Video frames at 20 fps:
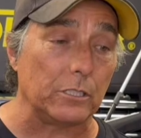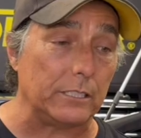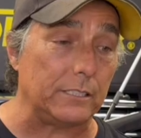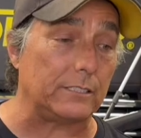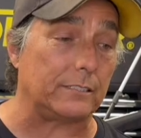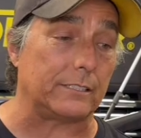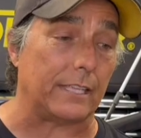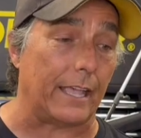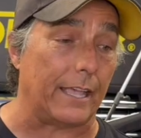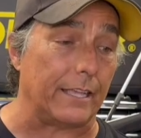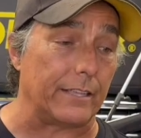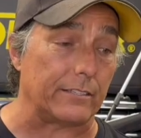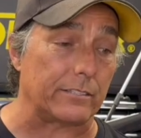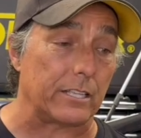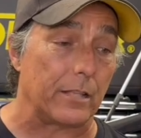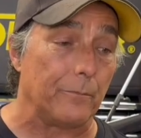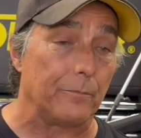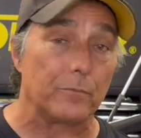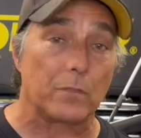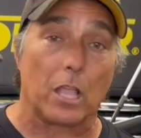says,
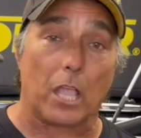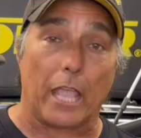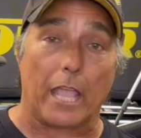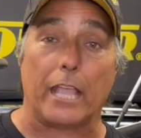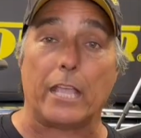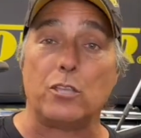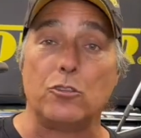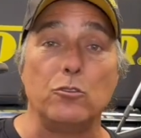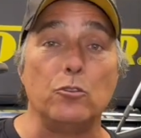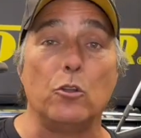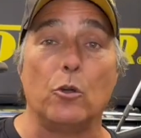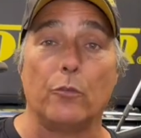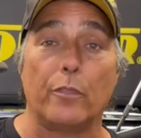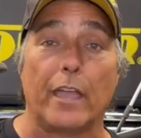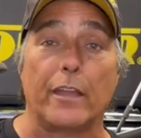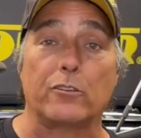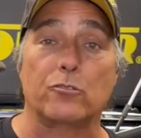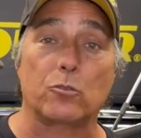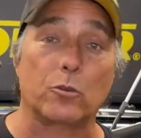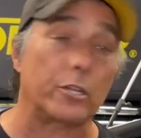hey, you know
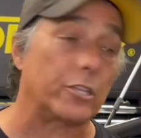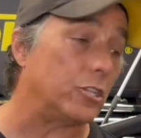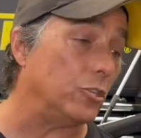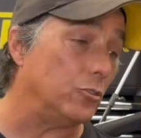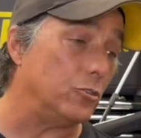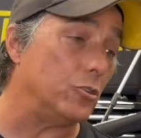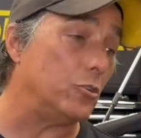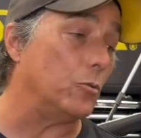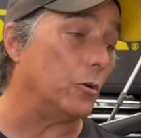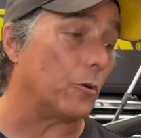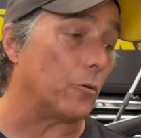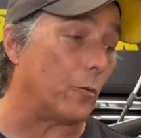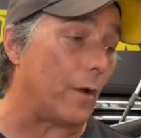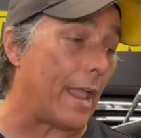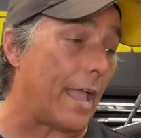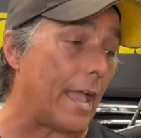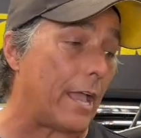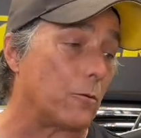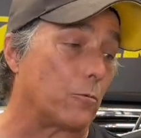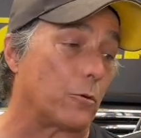that trick you do in
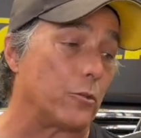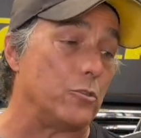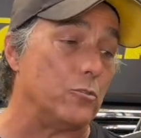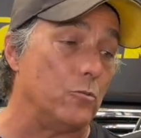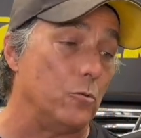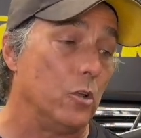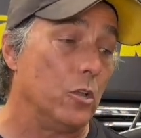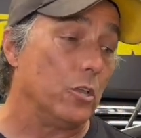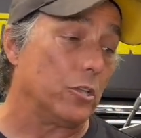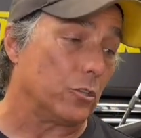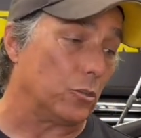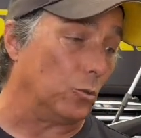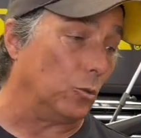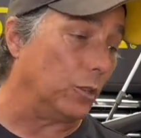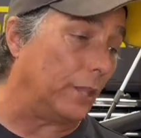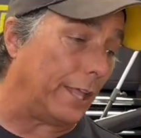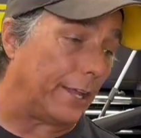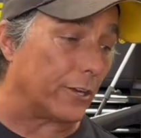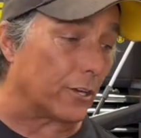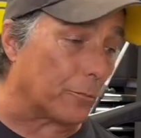Rad where you
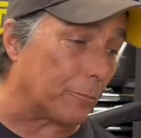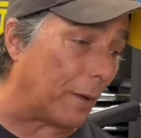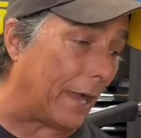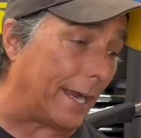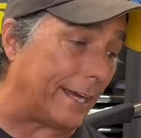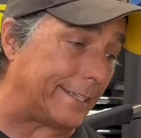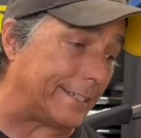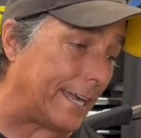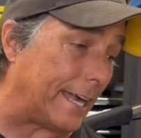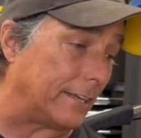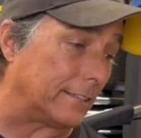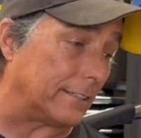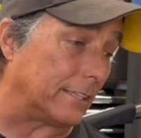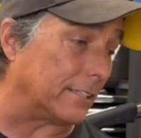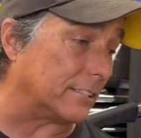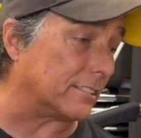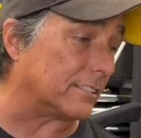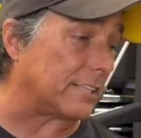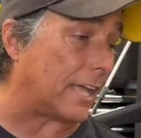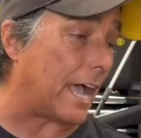lay your bike down to the
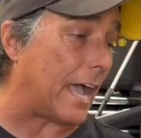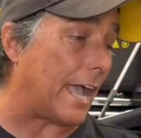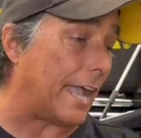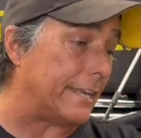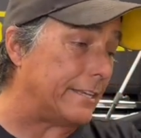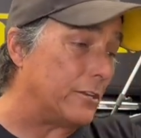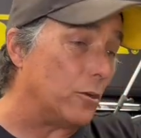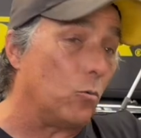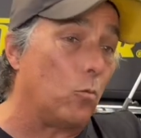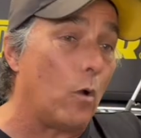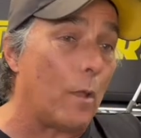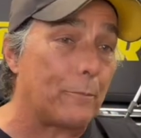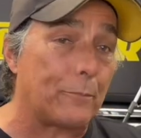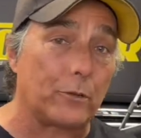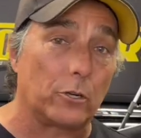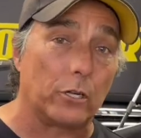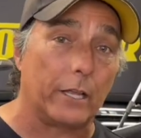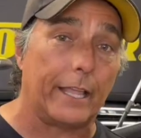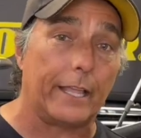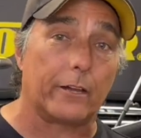side and you whip
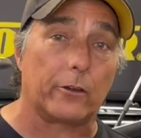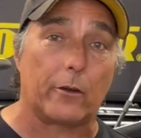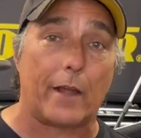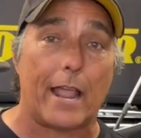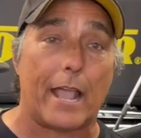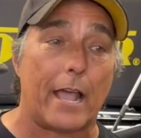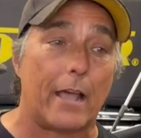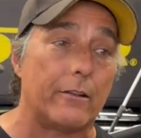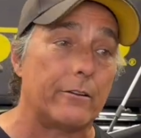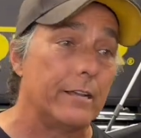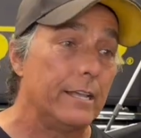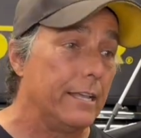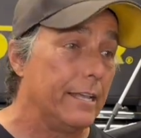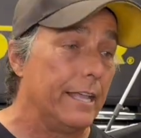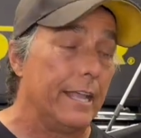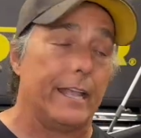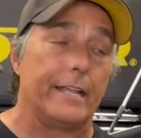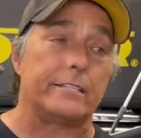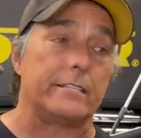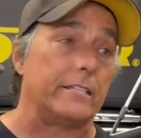your leg around?
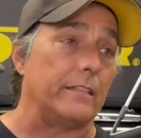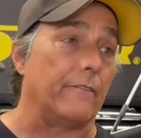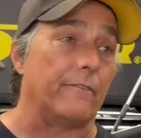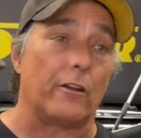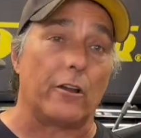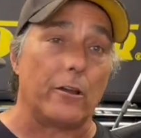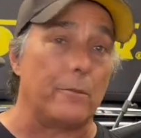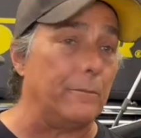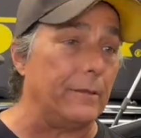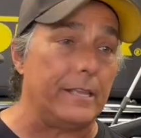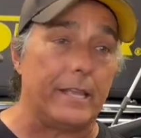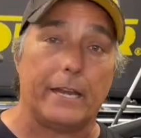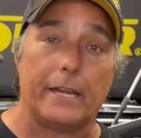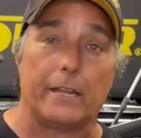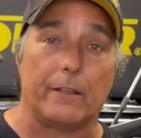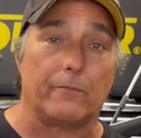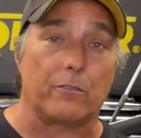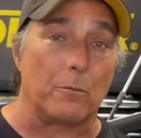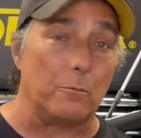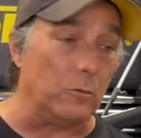It's in the very beginning
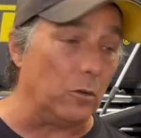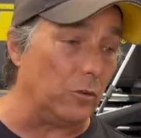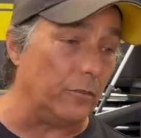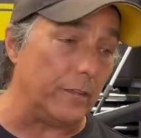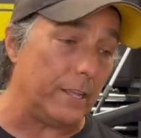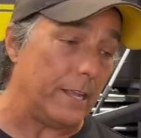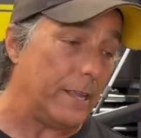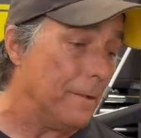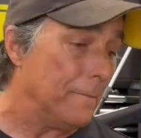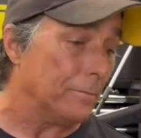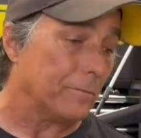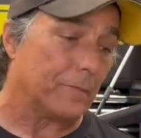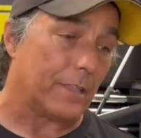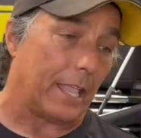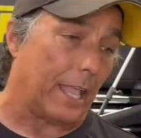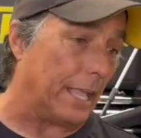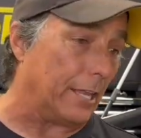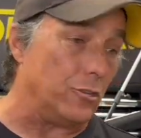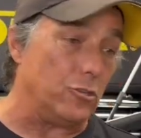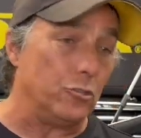of the movie,
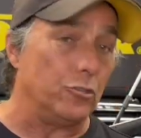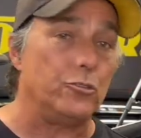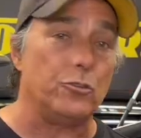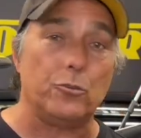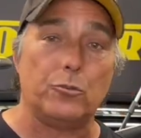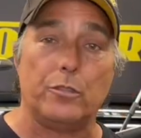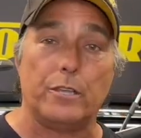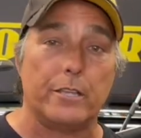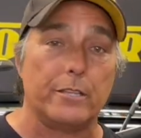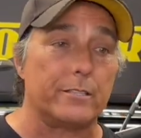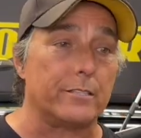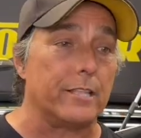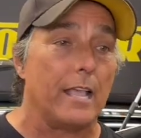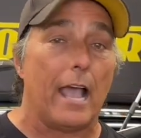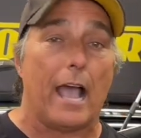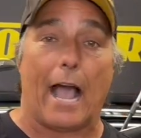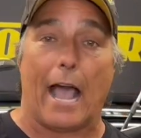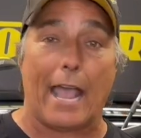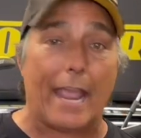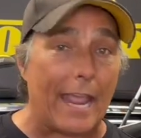and you do this.
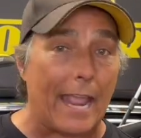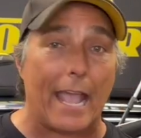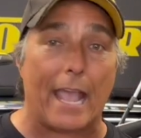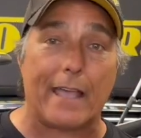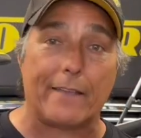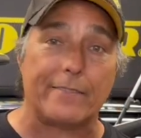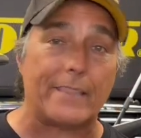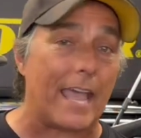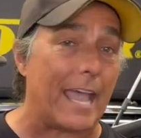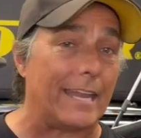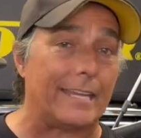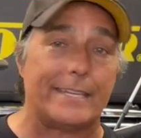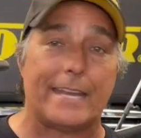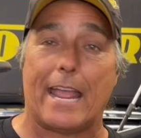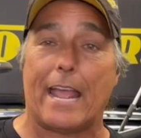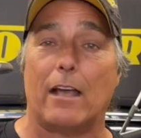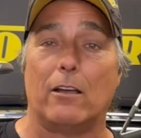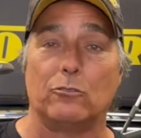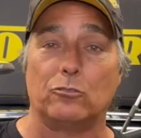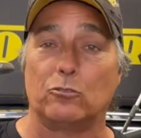I had that
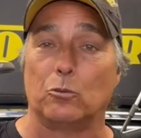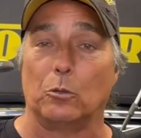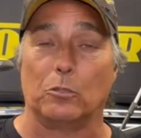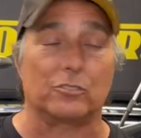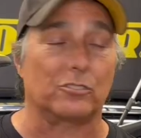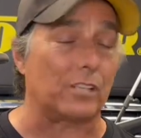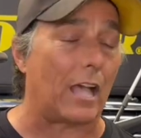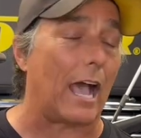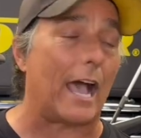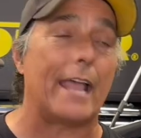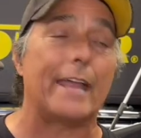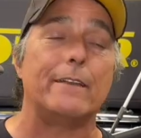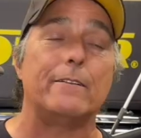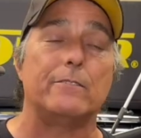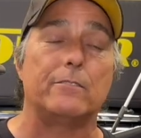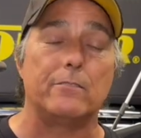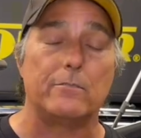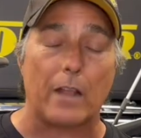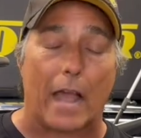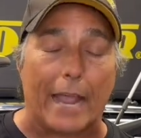down to
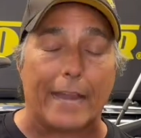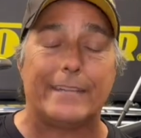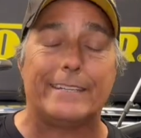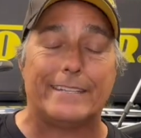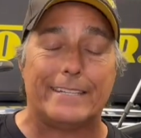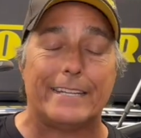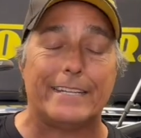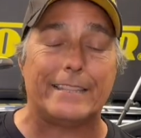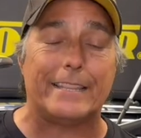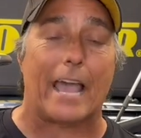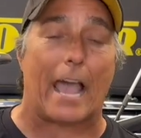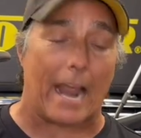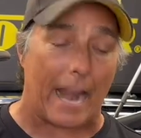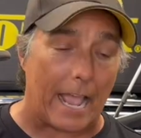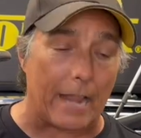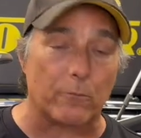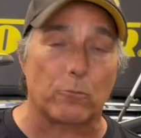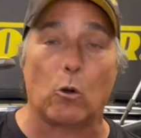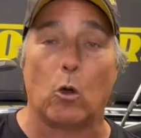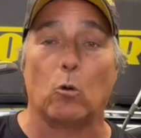I did that. I
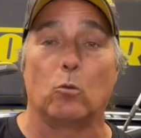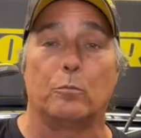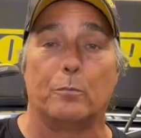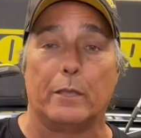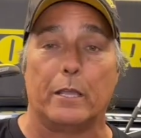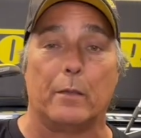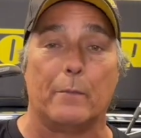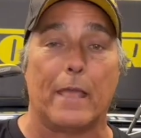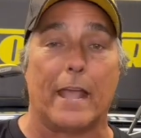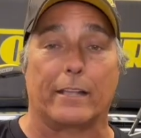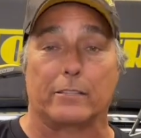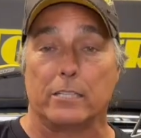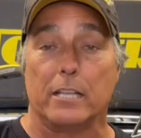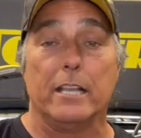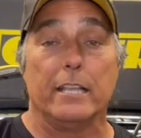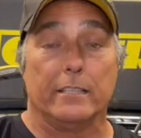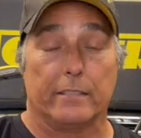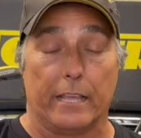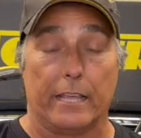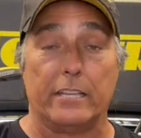rode BMX.
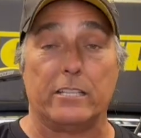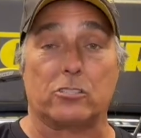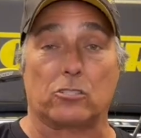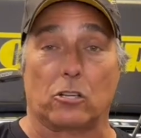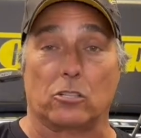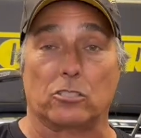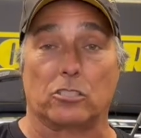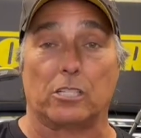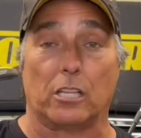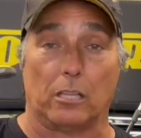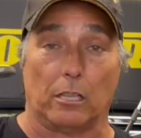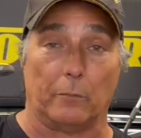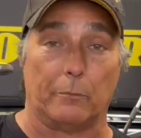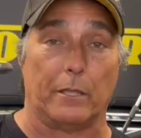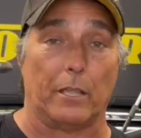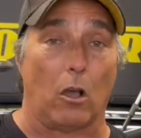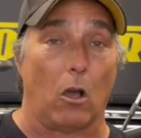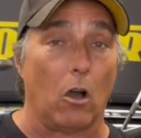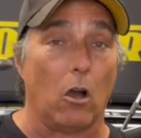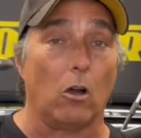Then he starts telling me
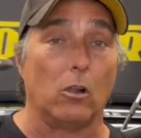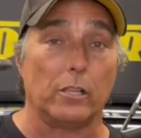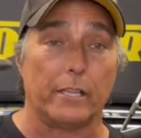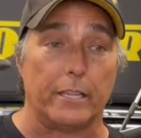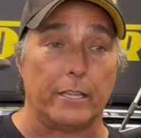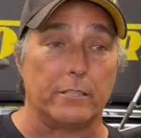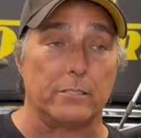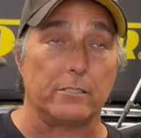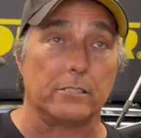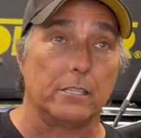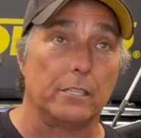all his